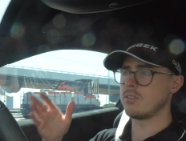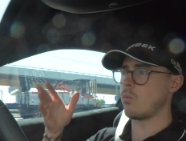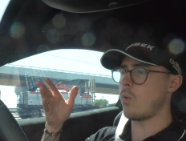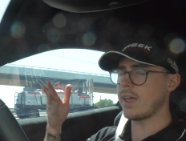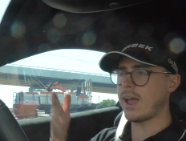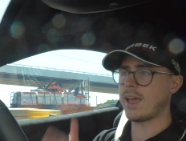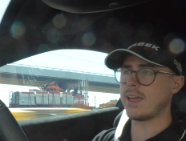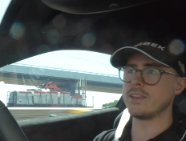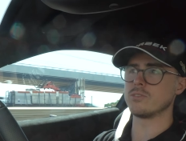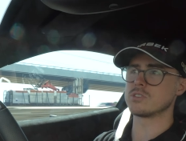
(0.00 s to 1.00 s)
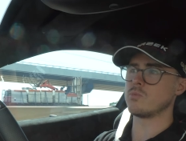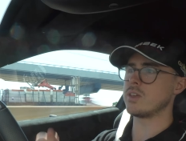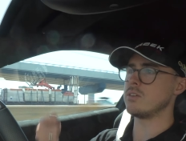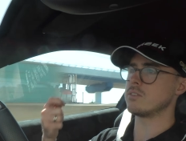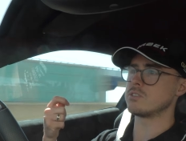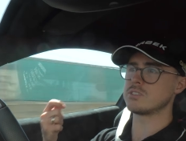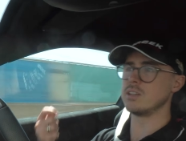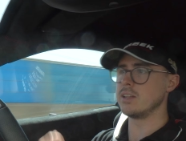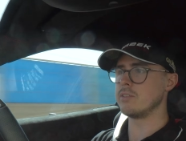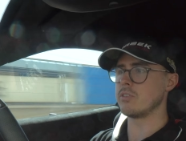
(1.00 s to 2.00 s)
the way it handles, the way you can just
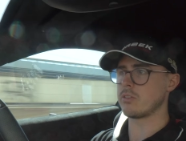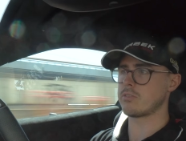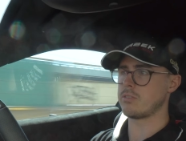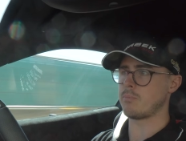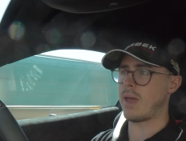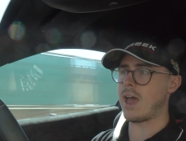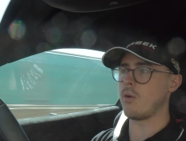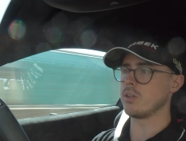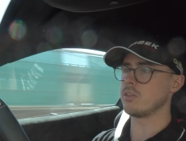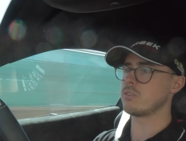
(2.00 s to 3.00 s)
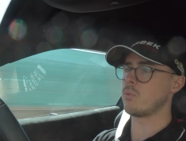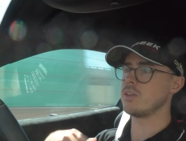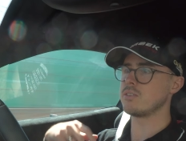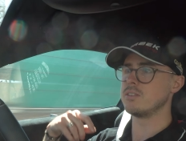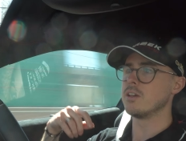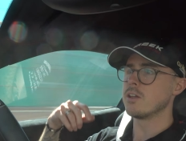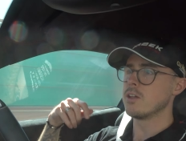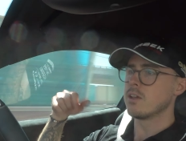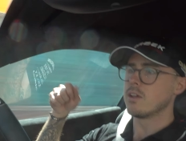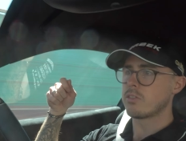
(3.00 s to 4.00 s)
deliver the, the power, you, the way you can
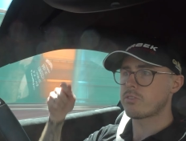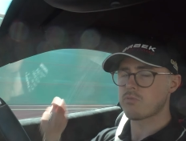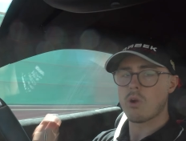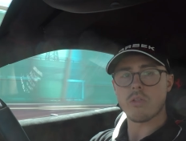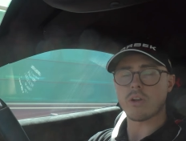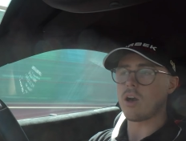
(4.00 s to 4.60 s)
throw the